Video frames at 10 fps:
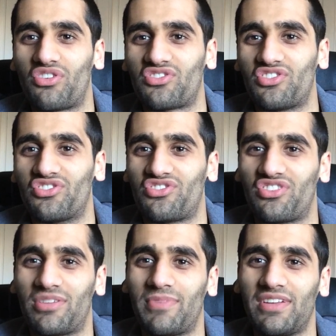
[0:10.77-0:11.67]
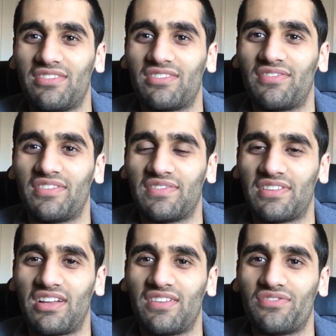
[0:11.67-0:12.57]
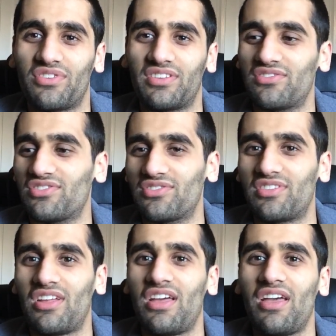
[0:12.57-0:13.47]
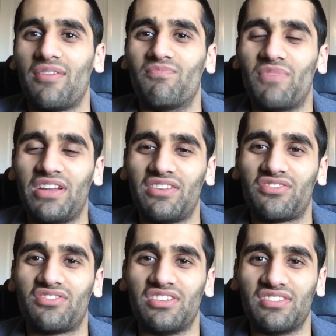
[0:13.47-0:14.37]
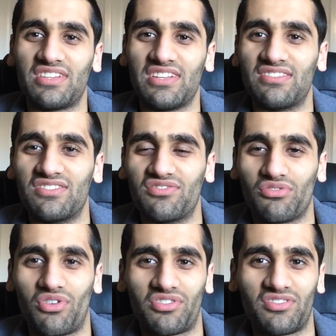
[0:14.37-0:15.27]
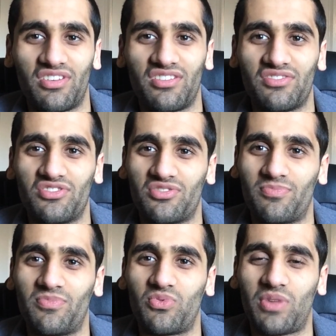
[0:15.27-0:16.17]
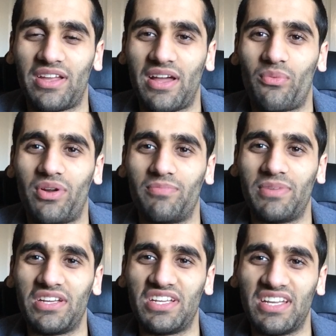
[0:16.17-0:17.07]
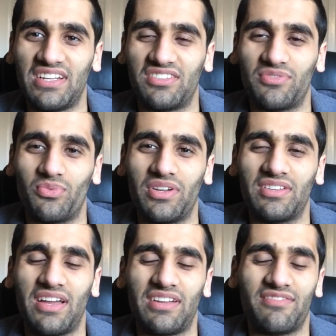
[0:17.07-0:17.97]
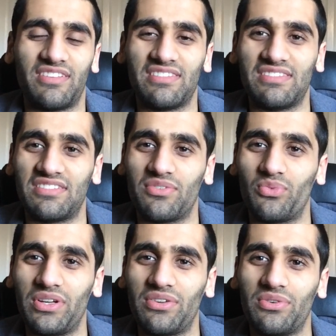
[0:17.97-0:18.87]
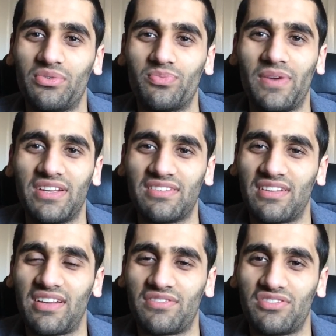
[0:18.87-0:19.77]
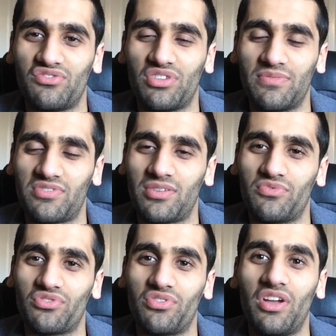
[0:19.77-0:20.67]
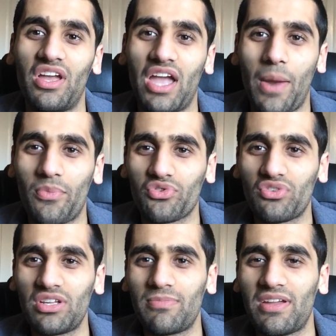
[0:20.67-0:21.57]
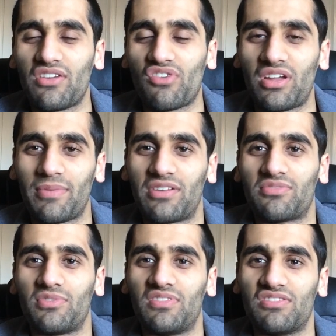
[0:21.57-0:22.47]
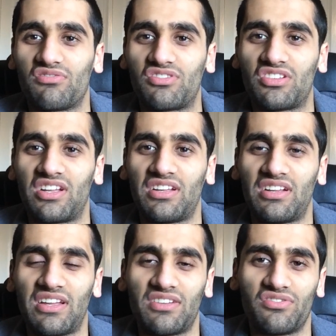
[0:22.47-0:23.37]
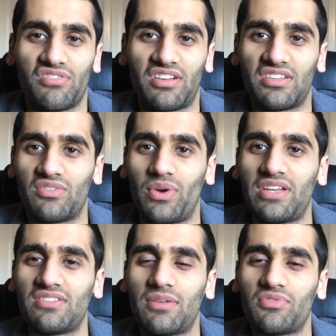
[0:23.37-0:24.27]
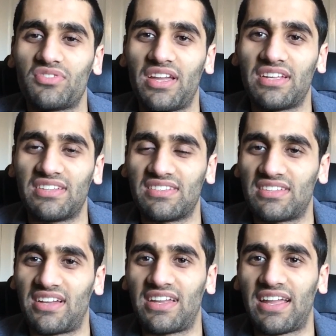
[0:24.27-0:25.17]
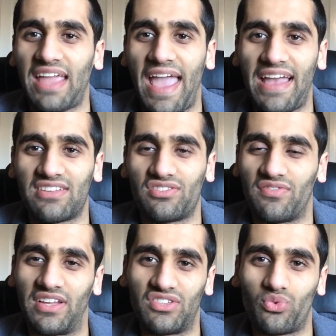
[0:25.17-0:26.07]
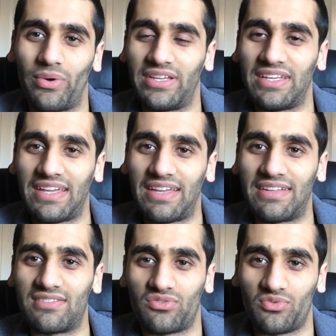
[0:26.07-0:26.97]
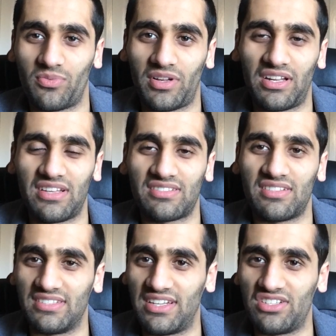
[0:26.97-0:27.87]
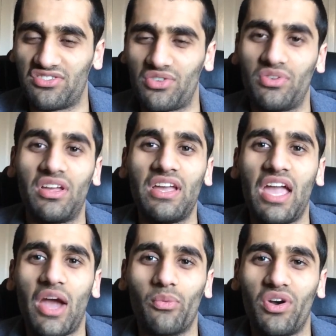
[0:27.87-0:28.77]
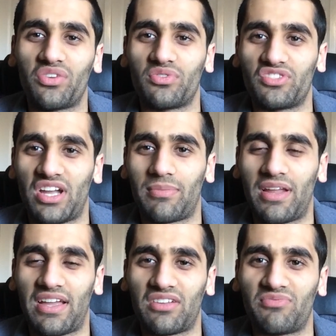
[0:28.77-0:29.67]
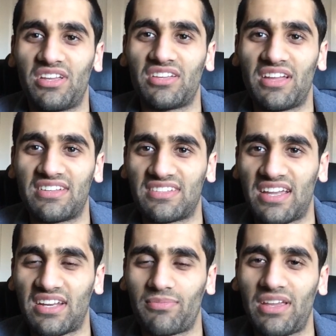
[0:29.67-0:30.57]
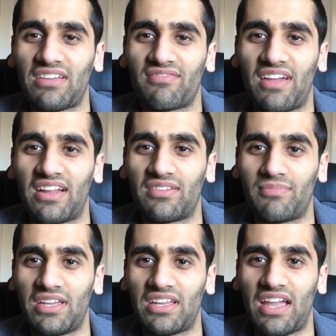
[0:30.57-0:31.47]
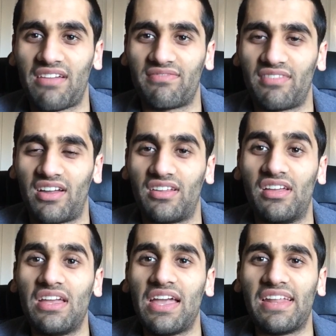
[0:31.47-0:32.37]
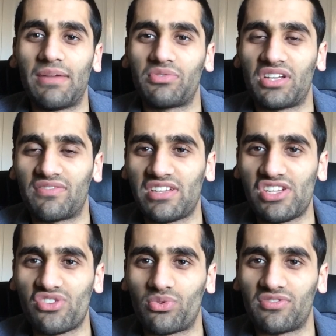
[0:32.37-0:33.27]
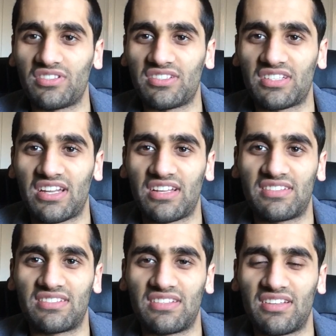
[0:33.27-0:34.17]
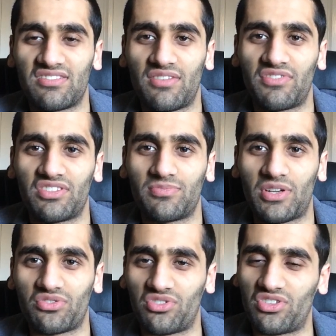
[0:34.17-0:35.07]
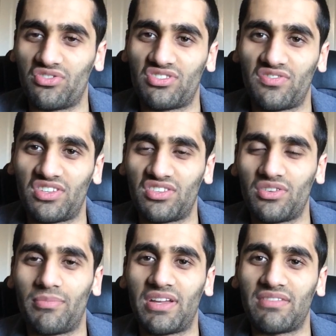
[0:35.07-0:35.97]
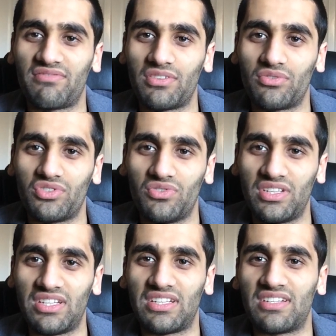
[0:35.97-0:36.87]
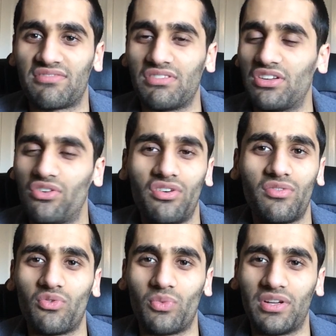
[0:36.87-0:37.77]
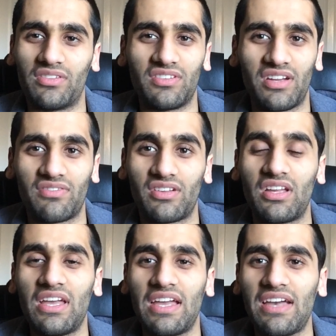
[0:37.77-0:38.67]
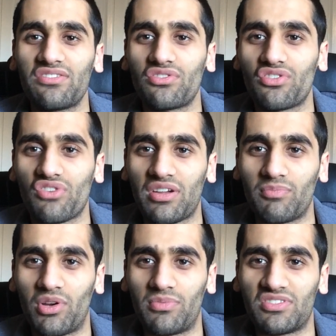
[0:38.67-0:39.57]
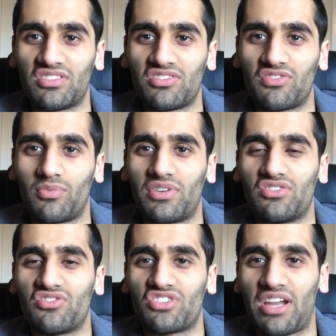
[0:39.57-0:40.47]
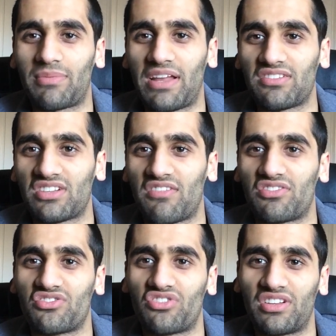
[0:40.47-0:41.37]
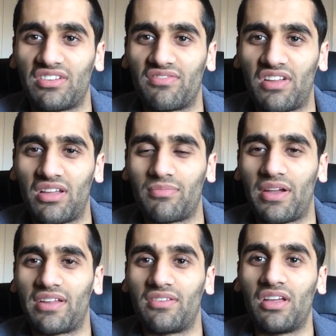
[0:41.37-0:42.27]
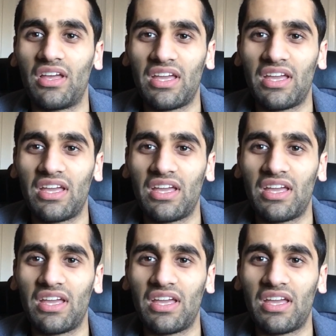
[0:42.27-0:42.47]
star, just trying to make something of his life, trying to just make these kids into rock stars, just play that one big gig to win. Now he thinks he's gonna win it all, make his life dreams come true. And what's really great about this movie is Richard Linklater, who directed, the way he's able to take this entire cast of like 20 kids who are less than 10 years old and work with Jack Black and make it entertaining, make it have fun, and then we give each one of these kids something special to do, something to do and make them feel unique and different and not one or the other. Has it got great moments in this film where just Jack Black's character is trying to develop and